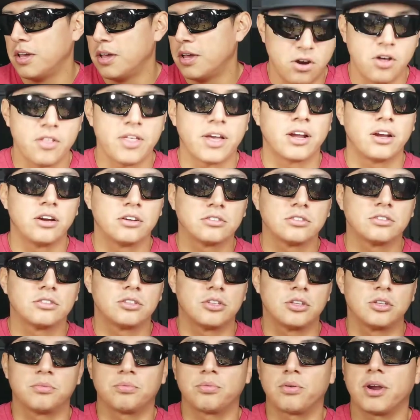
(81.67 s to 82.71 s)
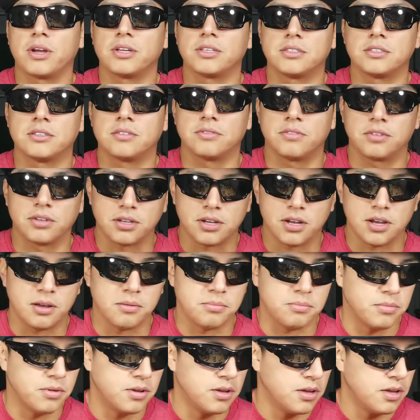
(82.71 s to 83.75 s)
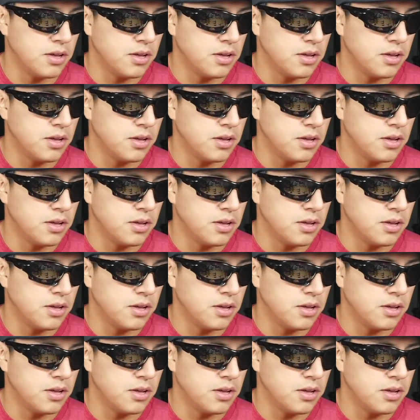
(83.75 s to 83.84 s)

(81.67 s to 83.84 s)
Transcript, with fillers: All that goes into the pricing of the cob.